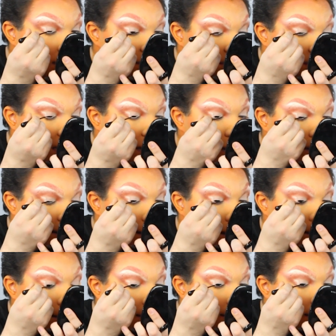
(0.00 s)
the entire
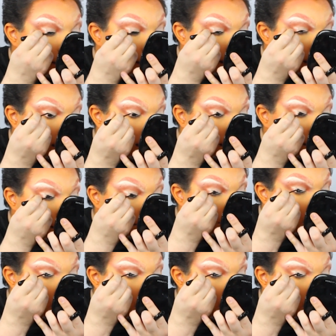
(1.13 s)
eyelid in